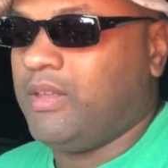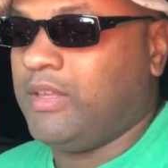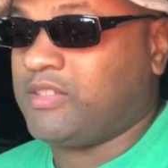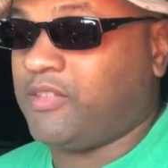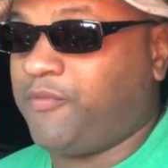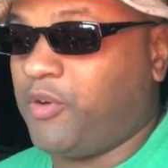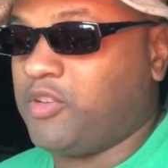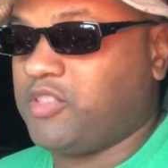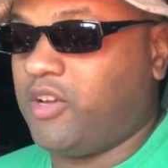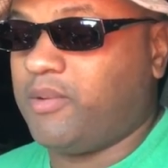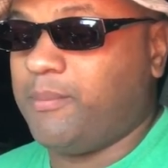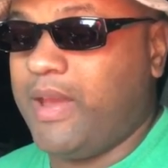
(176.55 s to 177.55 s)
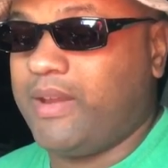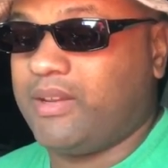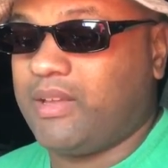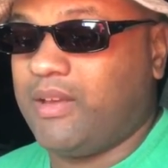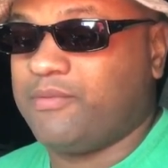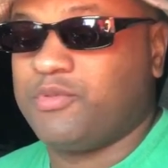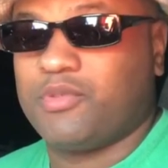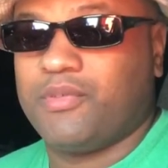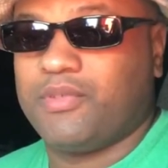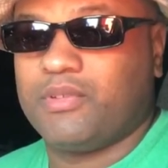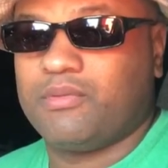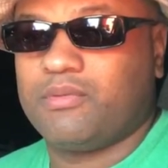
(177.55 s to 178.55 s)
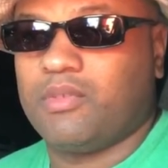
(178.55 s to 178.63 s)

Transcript: It's the first automatic I've driven.